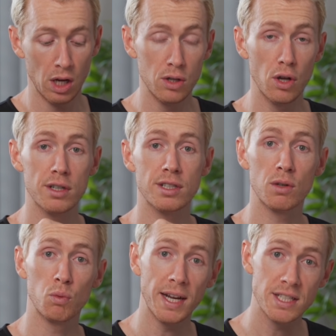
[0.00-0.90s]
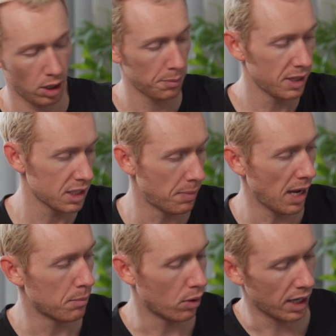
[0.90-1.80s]
Notice the race. Open this
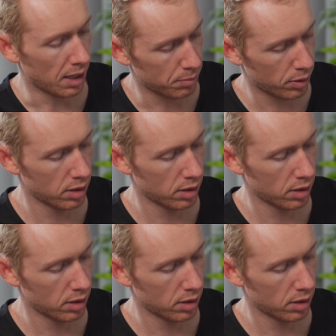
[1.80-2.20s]
bad boy up.